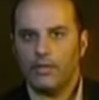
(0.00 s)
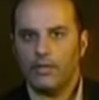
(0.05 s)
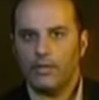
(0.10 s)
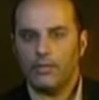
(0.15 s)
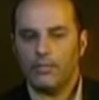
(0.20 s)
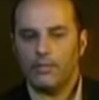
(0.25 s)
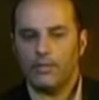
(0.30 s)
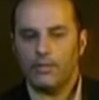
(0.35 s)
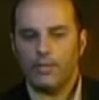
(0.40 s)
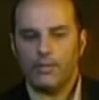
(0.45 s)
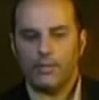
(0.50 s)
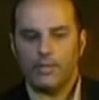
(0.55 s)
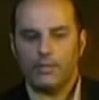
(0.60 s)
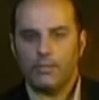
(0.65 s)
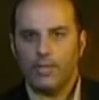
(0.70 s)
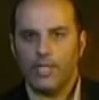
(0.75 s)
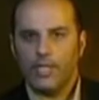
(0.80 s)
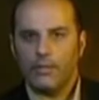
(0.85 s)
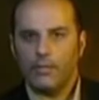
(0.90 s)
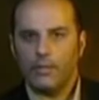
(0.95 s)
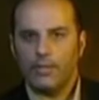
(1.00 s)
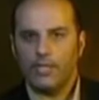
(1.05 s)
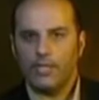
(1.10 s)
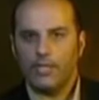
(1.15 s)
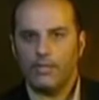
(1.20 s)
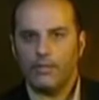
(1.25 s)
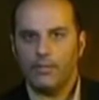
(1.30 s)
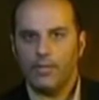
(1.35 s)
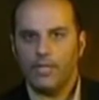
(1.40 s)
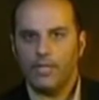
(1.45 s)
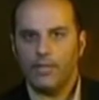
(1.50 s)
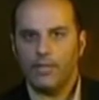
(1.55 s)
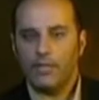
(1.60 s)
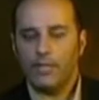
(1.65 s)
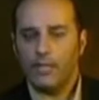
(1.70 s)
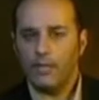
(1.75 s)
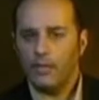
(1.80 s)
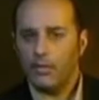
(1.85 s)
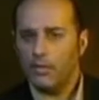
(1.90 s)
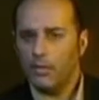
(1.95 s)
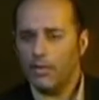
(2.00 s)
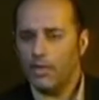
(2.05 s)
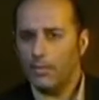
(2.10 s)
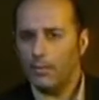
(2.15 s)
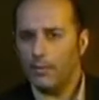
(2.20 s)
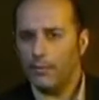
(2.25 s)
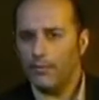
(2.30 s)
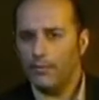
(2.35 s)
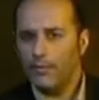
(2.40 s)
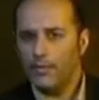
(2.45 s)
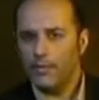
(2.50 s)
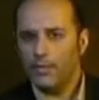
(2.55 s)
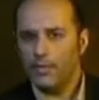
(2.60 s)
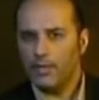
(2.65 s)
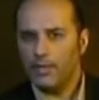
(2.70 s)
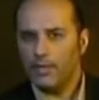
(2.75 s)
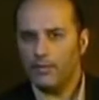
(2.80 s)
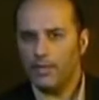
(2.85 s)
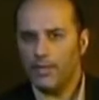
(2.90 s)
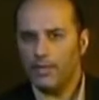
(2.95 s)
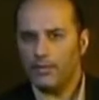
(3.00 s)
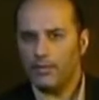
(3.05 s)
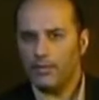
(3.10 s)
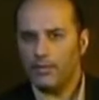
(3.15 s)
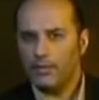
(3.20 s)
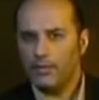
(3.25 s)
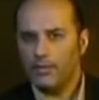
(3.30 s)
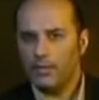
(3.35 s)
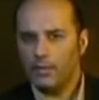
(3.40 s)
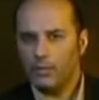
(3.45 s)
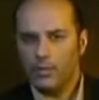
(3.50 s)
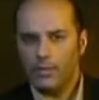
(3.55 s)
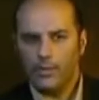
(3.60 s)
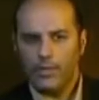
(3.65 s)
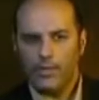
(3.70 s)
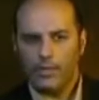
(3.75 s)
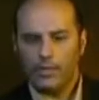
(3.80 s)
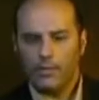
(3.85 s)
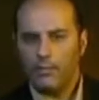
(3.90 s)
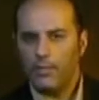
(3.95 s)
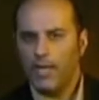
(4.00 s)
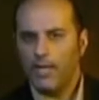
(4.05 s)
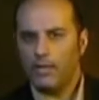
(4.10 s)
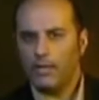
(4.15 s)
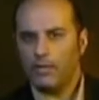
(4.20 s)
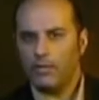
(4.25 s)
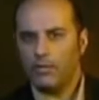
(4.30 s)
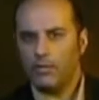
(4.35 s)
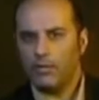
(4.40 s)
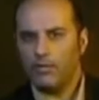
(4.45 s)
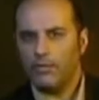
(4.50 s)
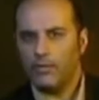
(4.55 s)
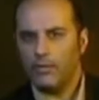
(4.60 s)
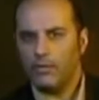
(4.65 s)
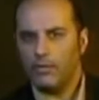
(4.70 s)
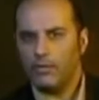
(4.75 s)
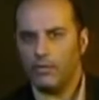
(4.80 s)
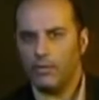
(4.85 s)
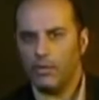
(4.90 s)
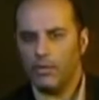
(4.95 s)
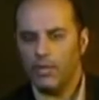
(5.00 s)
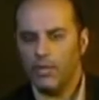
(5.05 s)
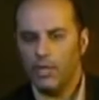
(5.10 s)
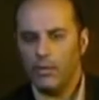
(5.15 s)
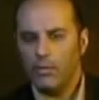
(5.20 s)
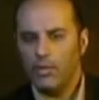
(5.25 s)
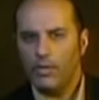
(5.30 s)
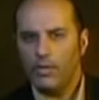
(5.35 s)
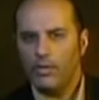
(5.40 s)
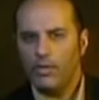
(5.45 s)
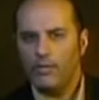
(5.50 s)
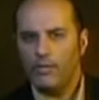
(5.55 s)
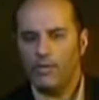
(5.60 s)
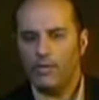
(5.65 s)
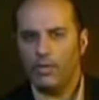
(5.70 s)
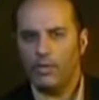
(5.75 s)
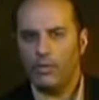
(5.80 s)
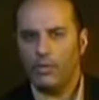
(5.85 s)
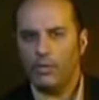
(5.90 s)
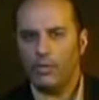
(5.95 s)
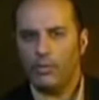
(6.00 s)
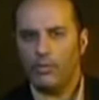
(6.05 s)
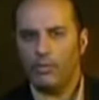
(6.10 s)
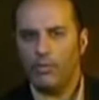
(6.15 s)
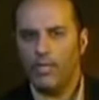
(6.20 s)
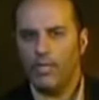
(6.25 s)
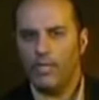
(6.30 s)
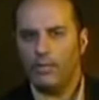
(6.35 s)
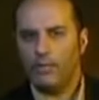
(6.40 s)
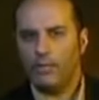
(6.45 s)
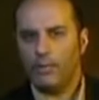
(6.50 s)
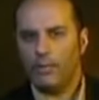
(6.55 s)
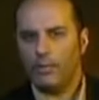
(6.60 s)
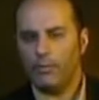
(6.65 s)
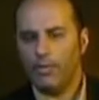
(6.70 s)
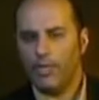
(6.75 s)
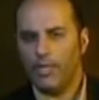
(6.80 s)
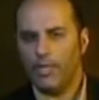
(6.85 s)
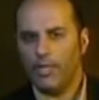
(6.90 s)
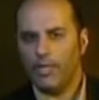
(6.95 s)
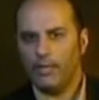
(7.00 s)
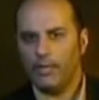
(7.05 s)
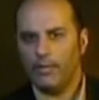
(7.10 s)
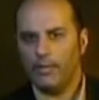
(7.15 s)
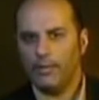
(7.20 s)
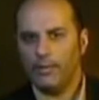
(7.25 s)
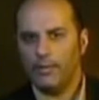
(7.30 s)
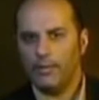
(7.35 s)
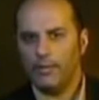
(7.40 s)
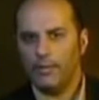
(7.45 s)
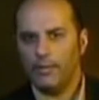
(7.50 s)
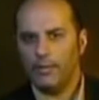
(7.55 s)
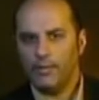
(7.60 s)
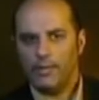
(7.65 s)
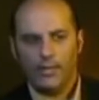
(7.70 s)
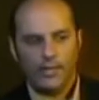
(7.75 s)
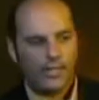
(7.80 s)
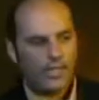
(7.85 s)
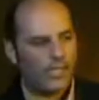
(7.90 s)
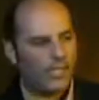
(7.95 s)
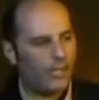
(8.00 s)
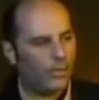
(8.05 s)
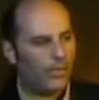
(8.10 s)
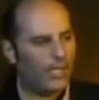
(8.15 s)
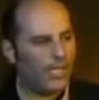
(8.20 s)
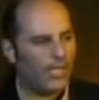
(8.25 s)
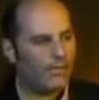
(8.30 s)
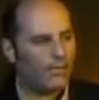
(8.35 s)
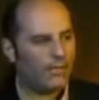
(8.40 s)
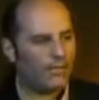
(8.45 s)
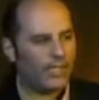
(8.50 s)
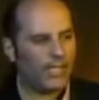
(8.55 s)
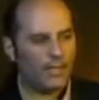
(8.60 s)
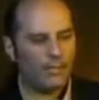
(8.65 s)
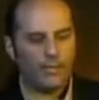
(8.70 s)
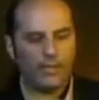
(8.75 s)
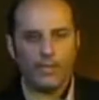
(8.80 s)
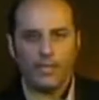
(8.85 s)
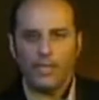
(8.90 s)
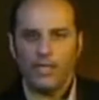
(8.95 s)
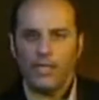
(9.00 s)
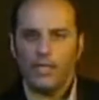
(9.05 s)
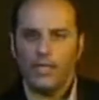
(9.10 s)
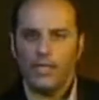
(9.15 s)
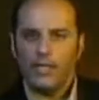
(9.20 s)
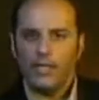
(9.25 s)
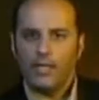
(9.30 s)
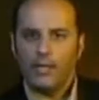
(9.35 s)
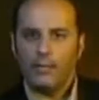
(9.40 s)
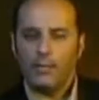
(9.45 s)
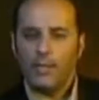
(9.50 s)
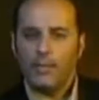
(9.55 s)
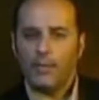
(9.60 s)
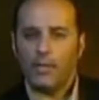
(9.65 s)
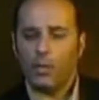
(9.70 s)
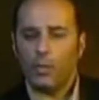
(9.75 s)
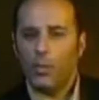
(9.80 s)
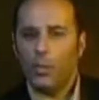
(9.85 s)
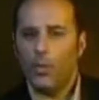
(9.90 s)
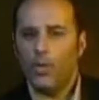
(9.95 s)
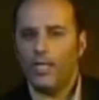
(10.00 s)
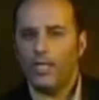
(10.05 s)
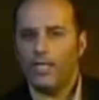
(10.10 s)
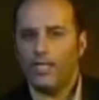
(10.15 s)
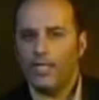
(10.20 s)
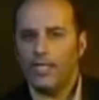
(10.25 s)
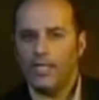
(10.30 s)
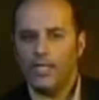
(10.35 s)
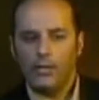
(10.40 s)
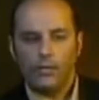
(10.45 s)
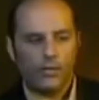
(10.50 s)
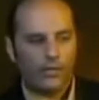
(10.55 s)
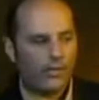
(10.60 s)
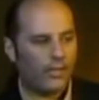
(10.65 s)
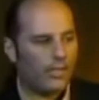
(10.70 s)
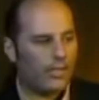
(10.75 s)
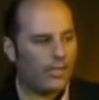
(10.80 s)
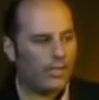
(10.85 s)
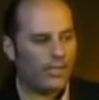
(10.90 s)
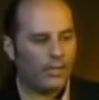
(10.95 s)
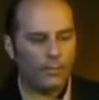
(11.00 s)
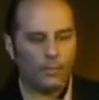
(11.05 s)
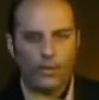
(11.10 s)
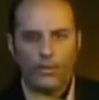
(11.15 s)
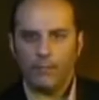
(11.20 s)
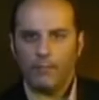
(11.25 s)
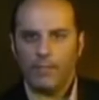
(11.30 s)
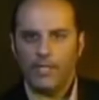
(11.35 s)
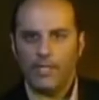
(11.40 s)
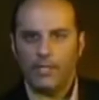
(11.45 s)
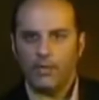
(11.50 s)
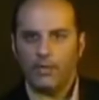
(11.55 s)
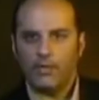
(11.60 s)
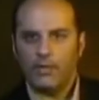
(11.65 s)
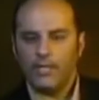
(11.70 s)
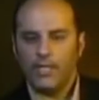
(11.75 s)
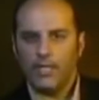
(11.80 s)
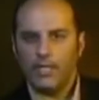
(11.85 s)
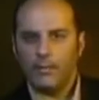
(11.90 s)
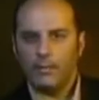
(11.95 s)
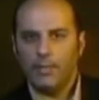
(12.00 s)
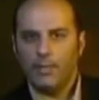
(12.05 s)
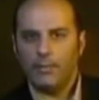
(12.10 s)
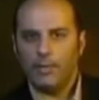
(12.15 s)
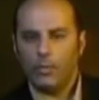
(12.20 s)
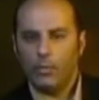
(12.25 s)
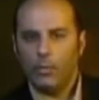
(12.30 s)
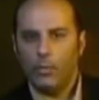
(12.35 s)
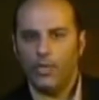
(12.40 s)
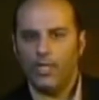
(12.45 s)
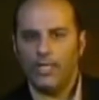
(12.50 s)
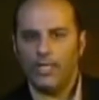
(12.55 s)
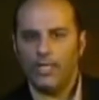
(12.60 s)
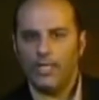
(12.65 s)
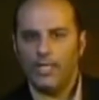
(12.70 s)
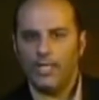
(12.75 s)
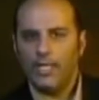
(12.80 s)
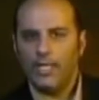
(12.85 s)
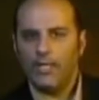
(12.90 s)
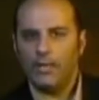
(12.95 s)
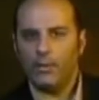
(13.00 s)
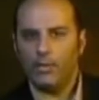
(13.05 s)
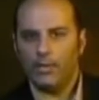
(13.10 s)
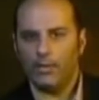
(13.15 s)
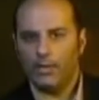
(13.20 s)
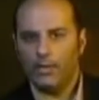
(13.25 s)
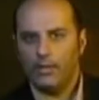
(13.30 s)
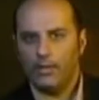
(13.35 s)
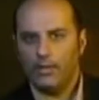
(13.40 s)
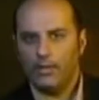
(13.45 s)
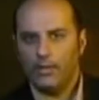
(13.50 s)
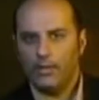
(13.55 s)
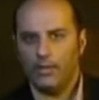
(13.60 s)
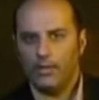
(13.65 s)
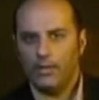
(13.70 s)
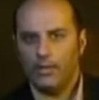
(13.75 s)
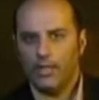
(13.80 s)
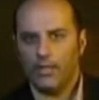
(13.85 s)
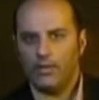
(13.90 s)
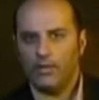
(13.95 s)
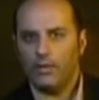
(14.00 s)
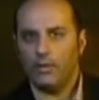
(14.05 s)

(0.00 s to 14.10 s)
terms and explains what these mean? These are talking about physical events. We've been under mind control for so long, we don't even know what we're reading when we're reading it. Here we have a statement that people are willingly ignorant. The book of Peter is saying that people are willingly ignorant as